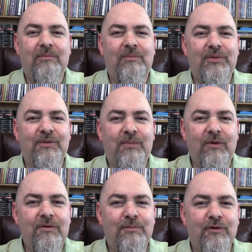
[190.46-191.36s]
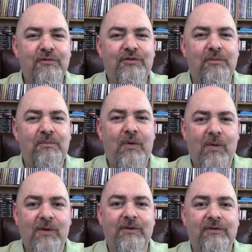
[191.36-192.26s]
But the burden of proof is
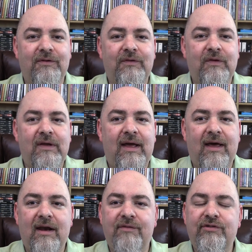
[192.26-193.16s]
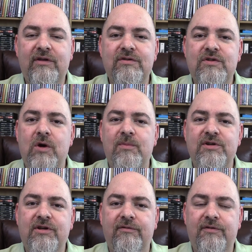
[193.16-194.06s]
important, and I've seen so
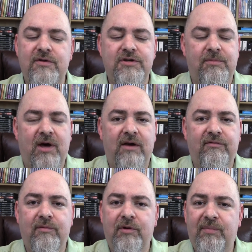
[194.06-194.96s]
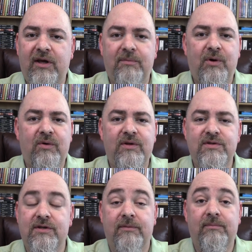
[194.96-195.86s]
much confusion about it from debate
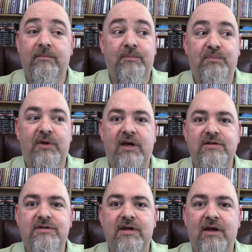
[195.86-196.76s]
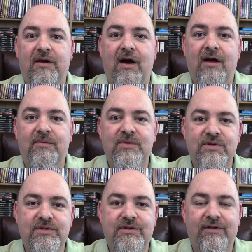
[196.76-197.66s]
opponents and PhD
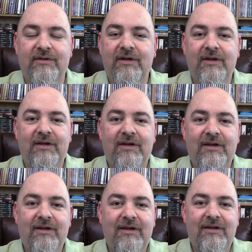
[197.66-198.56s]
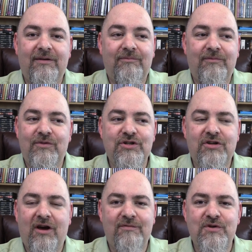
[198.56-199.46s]
economists and just
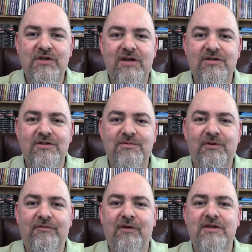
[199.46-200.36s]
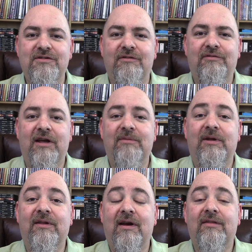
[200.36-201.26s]
conversations with friends and
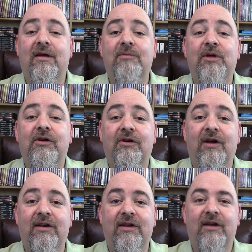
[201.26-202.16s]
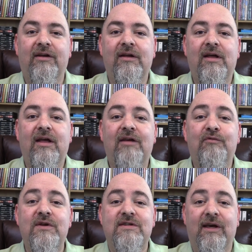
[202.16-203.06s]
family that I thought it'd be a good idea if
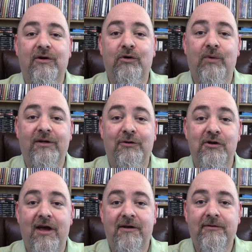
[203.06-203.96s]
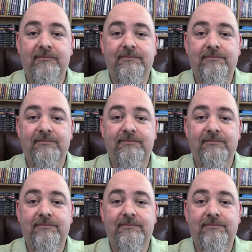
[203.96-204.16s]
we'd take a quick look at it.